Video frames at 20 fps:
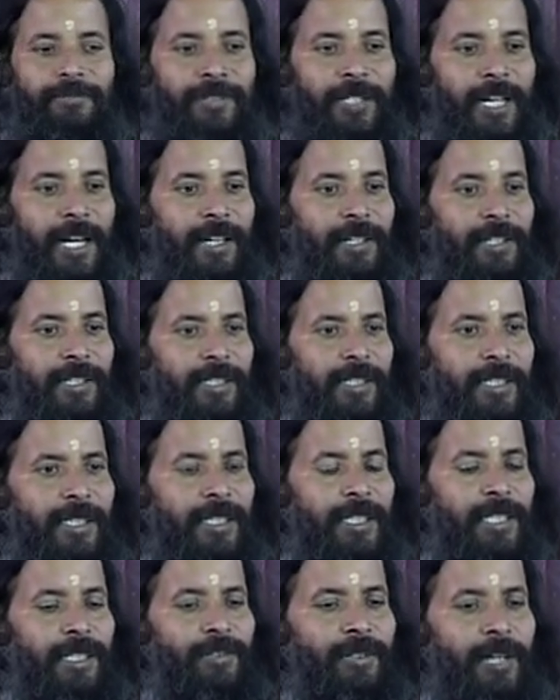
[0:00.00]
Friend,
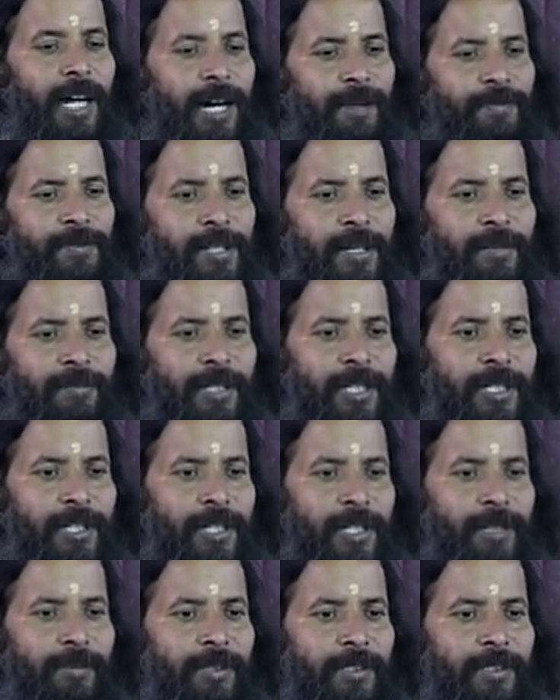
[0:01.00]
you have something
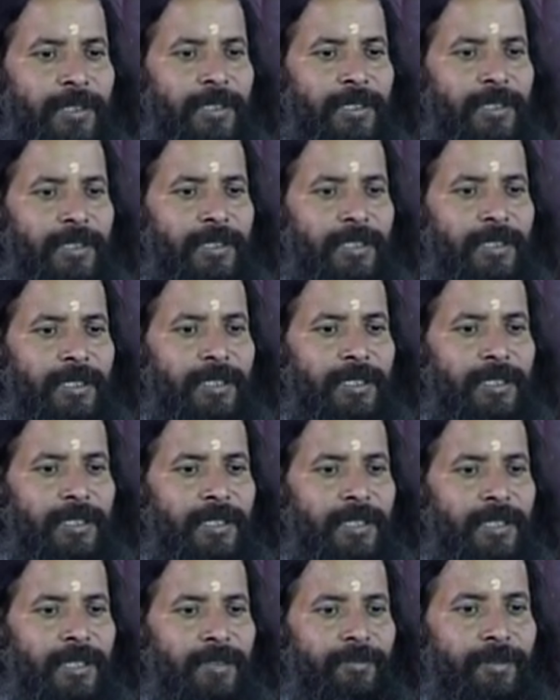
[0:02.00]
trouble,
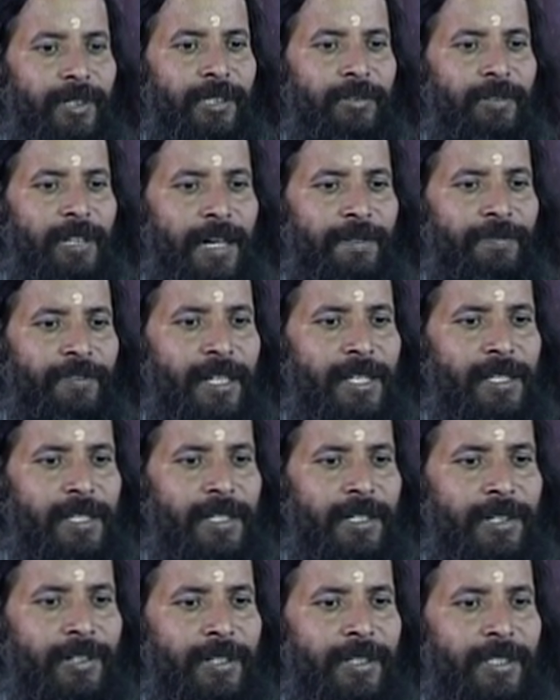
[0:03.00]
but you can face
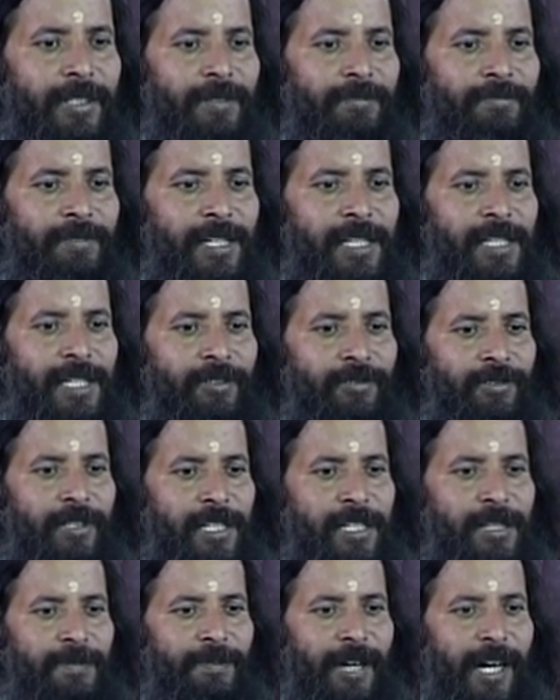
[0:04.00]
it. Face it
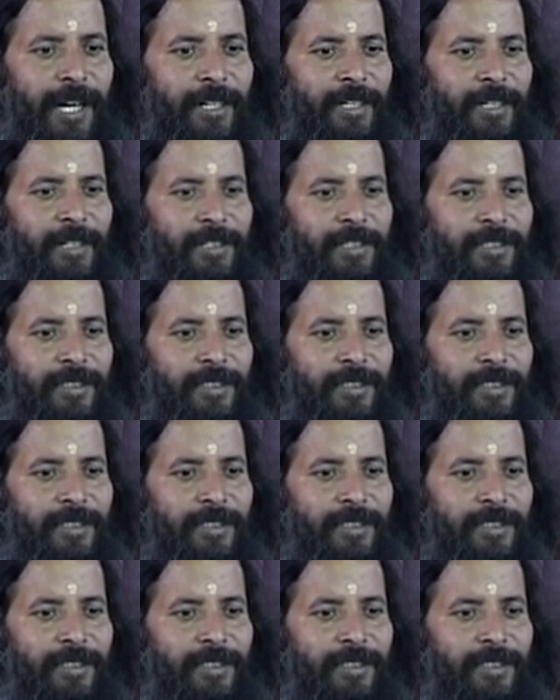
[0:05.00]
with a smile.